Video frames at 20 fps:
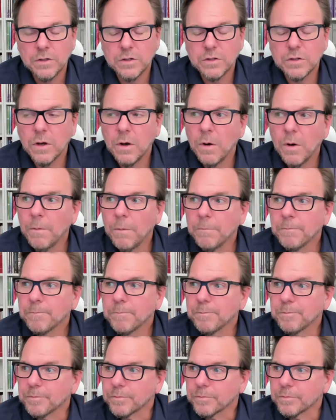So
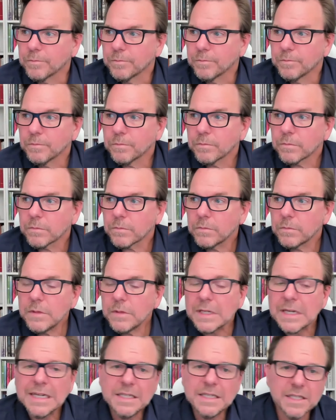
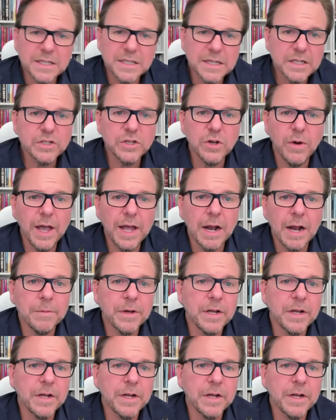it's 6:08.